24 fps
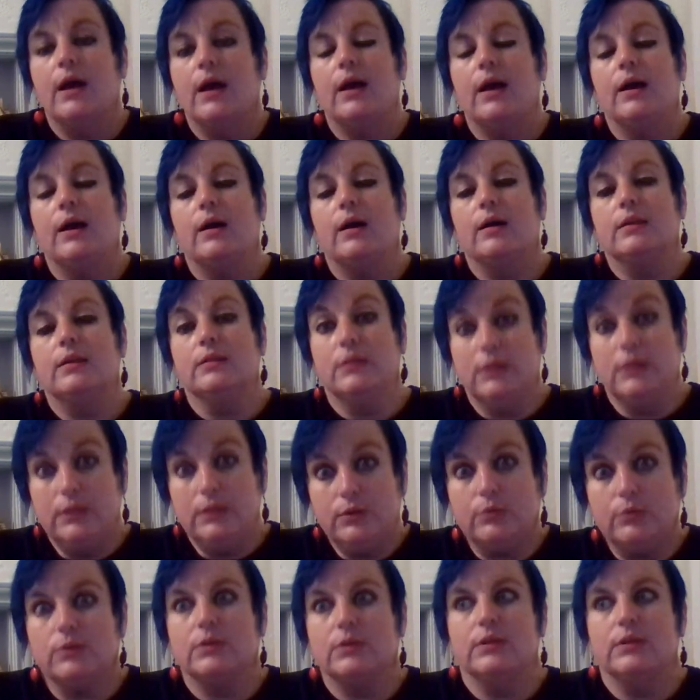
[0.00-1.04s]

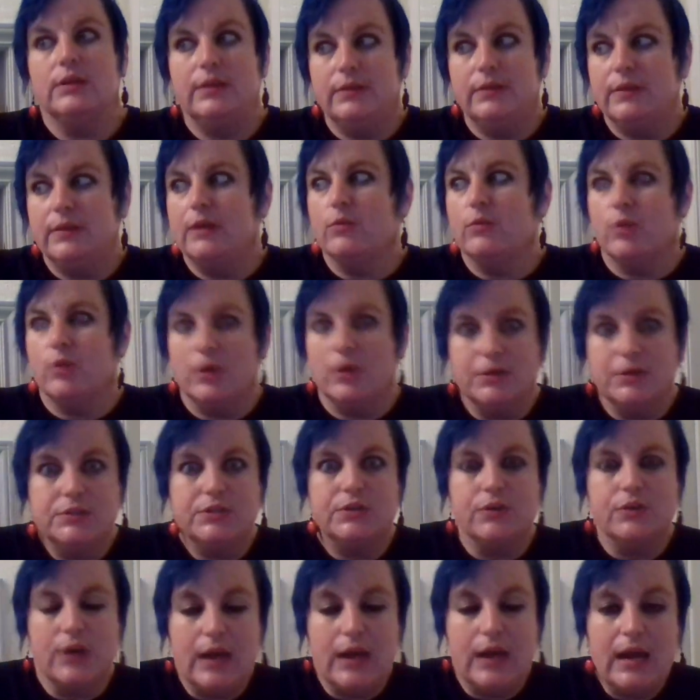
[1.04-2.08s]
literally, they were under
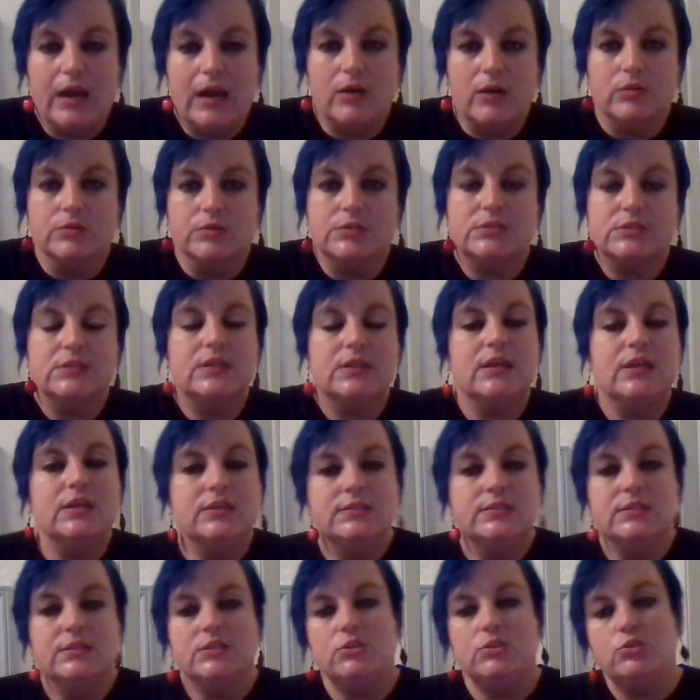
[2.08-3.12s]
your house, they
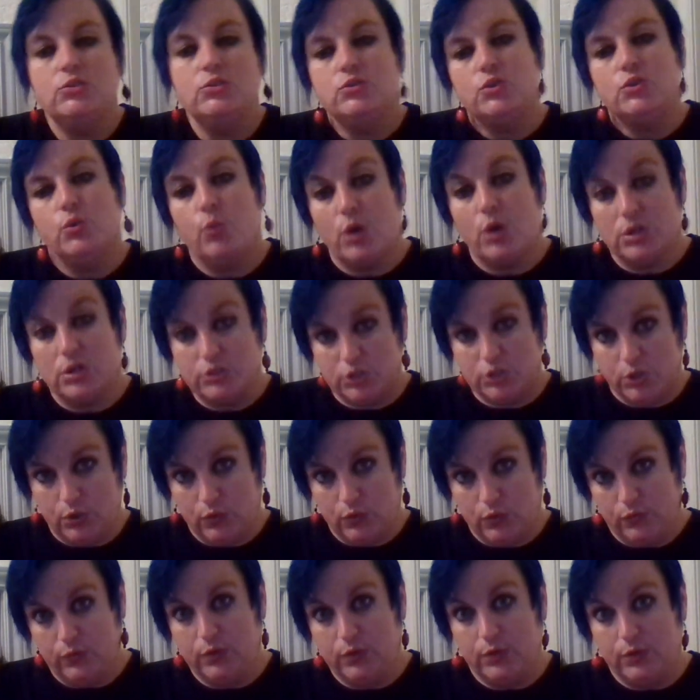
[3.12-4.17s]
continue to watch
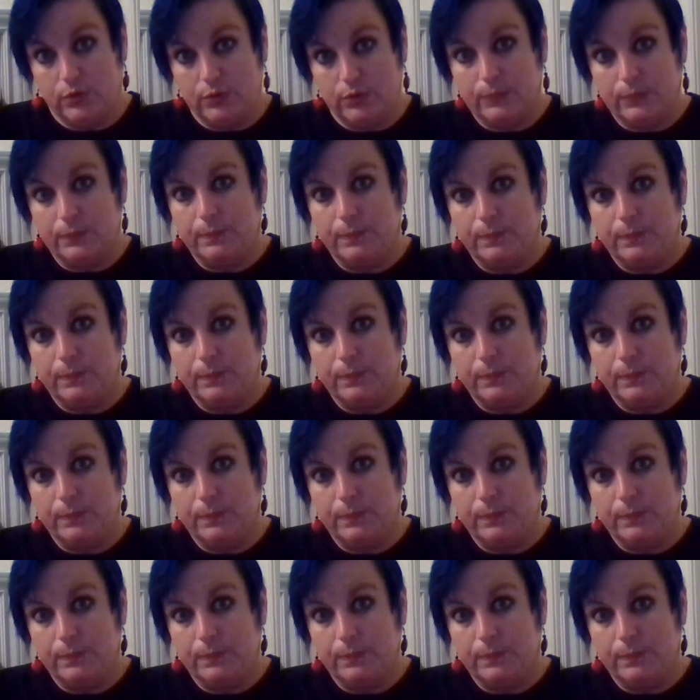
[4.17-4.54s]
over you.